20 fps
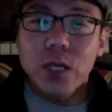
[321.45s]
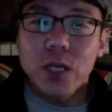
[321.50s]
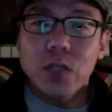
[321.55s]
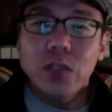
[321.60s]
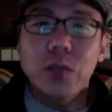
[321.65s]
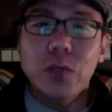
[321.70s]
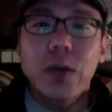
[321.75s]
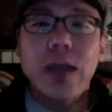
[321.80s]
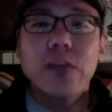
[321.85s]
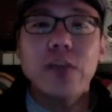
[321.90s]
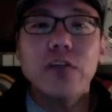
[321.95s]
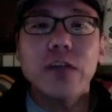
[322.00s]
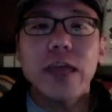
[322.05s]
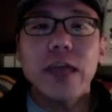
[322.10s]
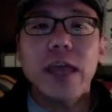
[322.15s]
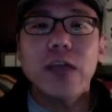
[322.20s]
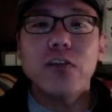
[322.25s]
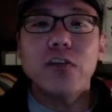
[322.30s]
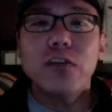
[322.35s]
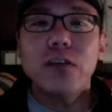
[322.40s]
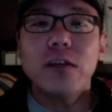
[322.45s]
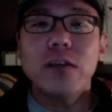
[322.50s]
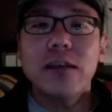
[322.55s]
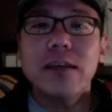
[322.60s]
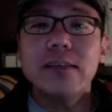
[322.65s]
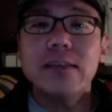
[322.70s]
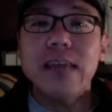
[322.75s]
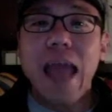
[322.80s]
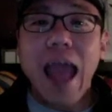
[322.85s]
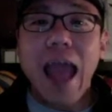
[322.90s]
So education
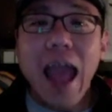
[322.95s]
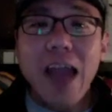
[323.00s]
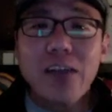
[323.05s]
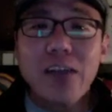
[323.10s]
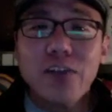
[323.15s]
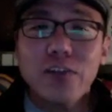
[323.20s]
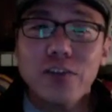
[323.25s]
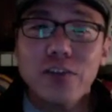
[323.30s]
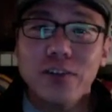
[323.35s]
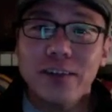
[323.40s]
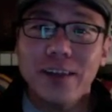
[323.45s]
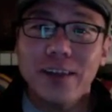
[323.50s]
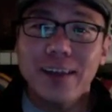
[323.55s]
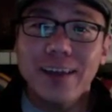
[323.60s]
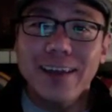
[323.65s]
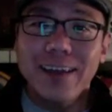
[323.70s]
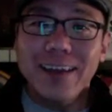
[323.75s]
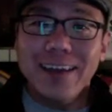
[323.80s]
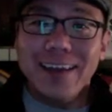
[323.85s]
is actually